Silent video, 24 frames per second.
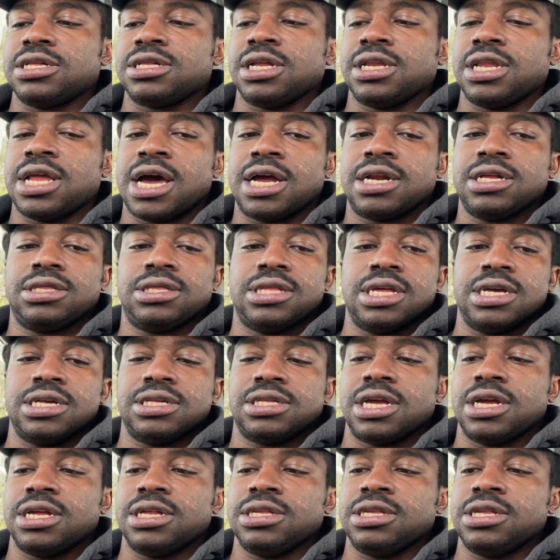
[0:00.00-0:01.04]
A lot of things
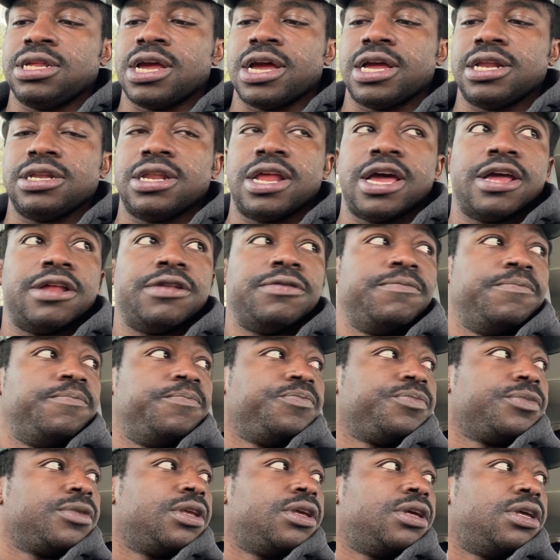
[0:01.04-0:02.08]
that that that
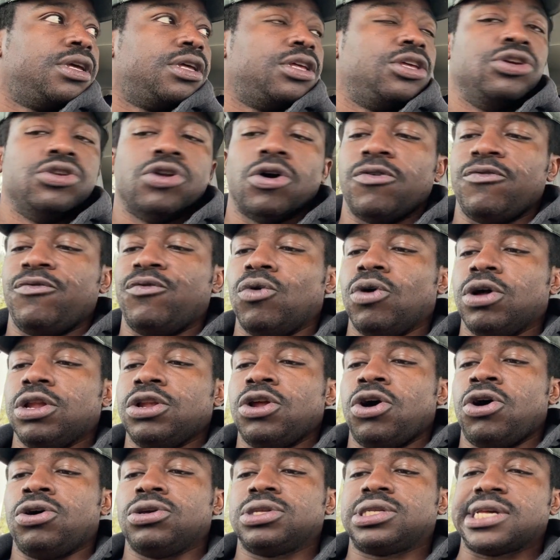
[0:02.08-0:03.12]
you know for a
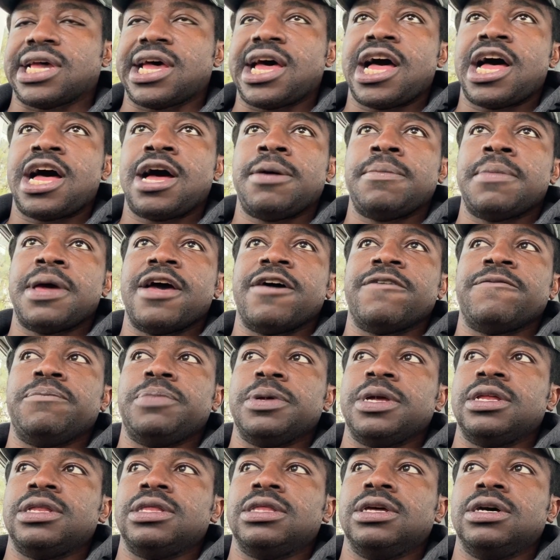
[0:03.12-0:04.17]
long time have
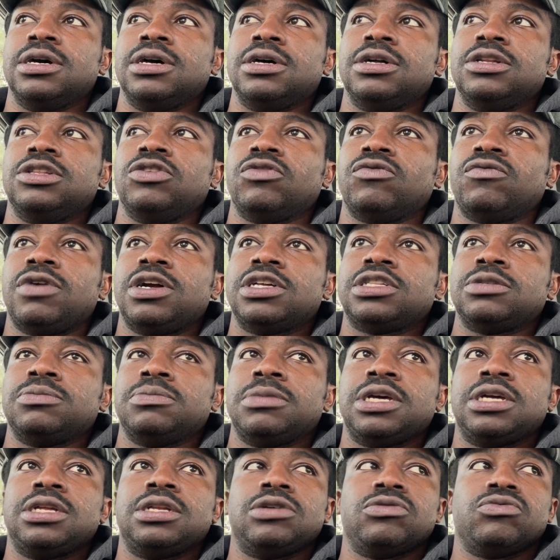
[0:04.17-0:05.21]
been the the
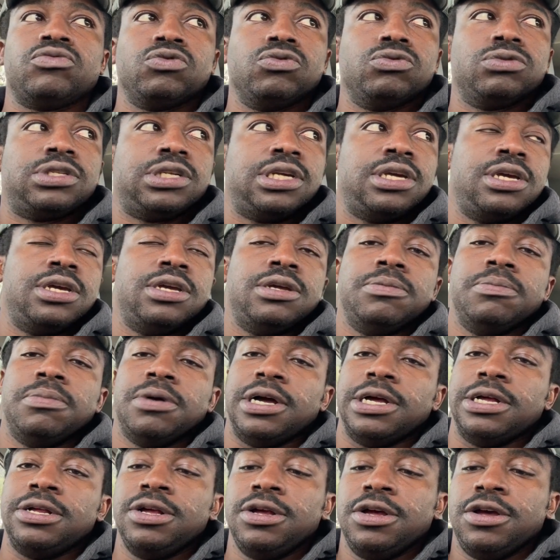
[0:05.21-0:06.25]
regimen and routine
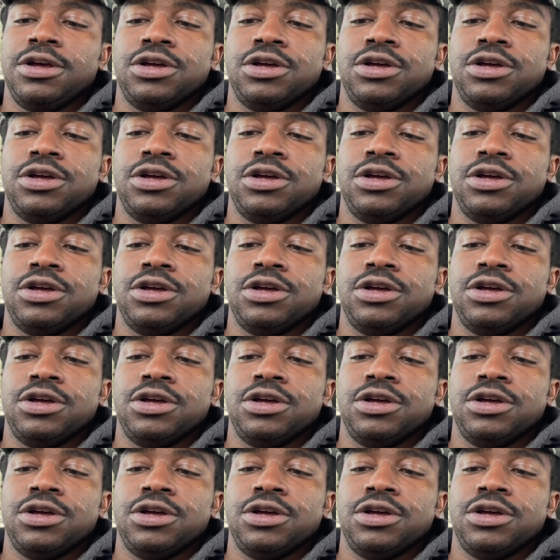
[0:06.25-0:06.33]
but